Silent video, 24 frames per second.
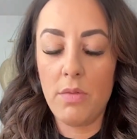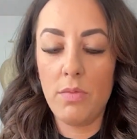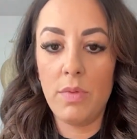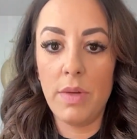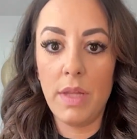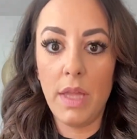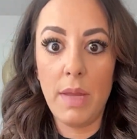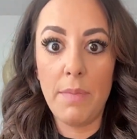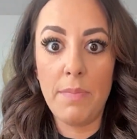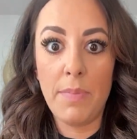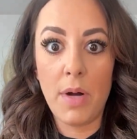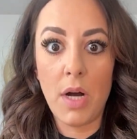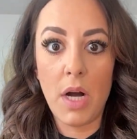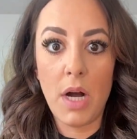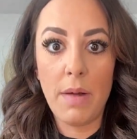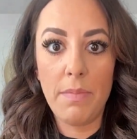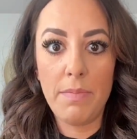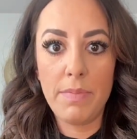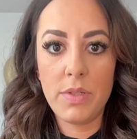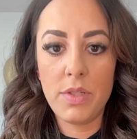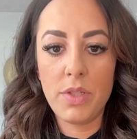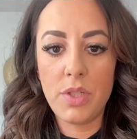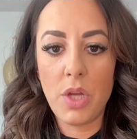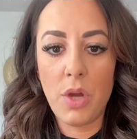really
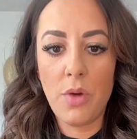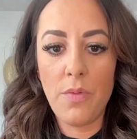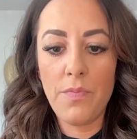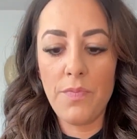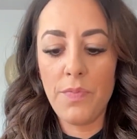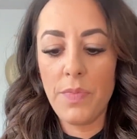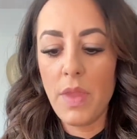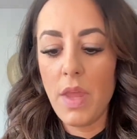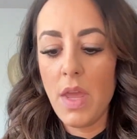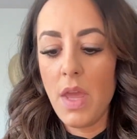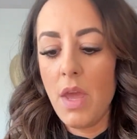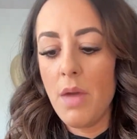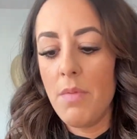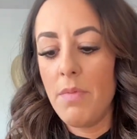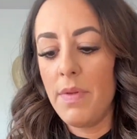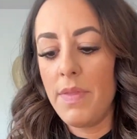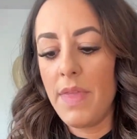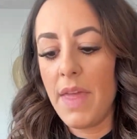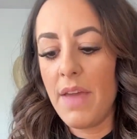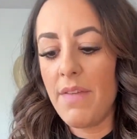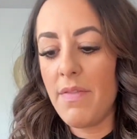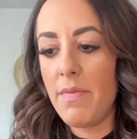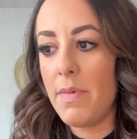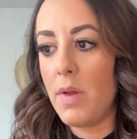pop. So, but
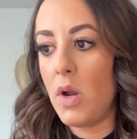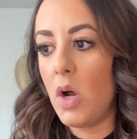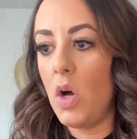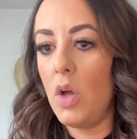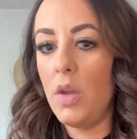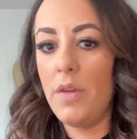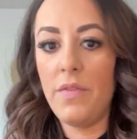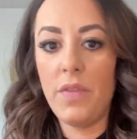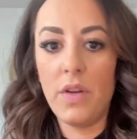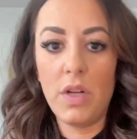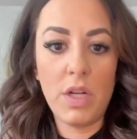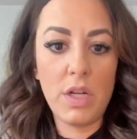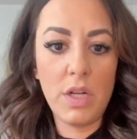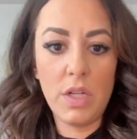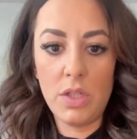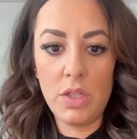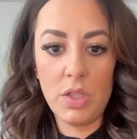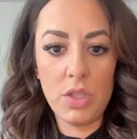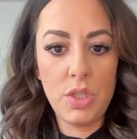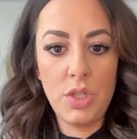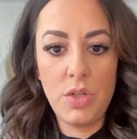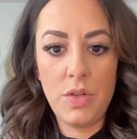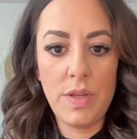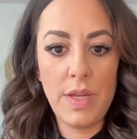they have them in all different
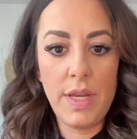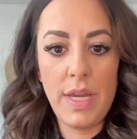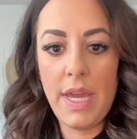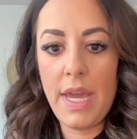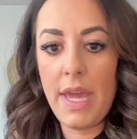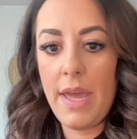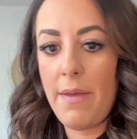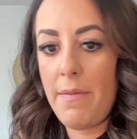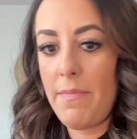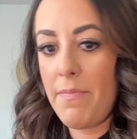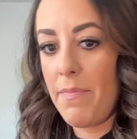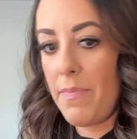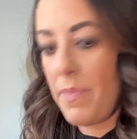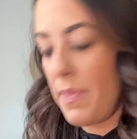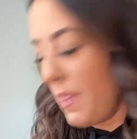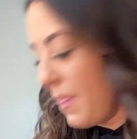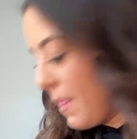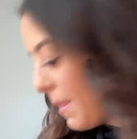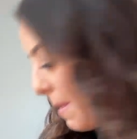colors you can get.